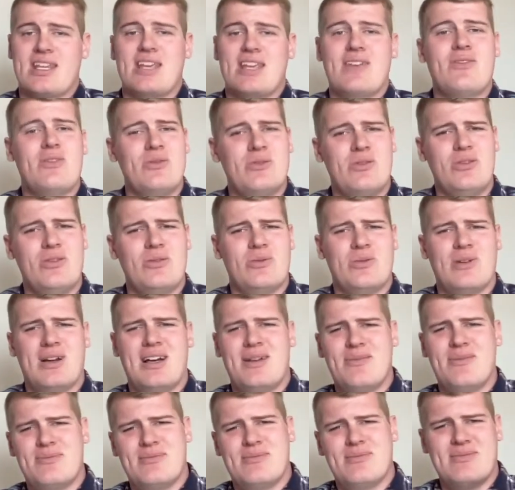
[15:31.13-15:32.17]
If you do,
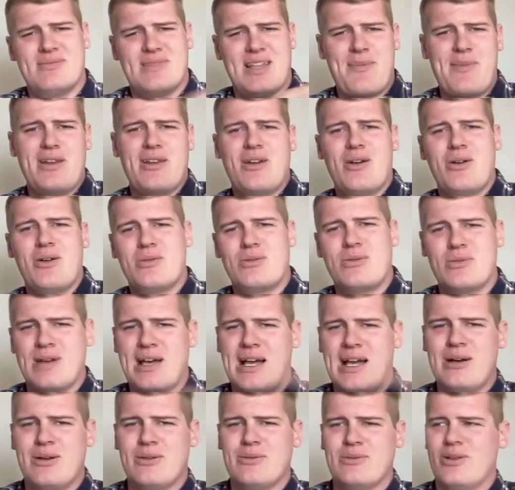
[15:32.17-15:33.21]
let me know
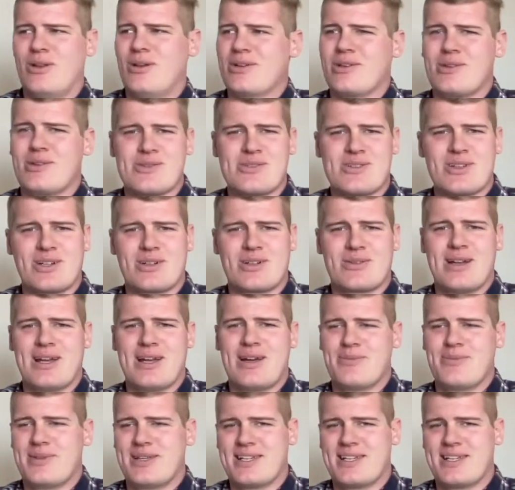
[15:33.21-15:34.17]
how long you stuck around,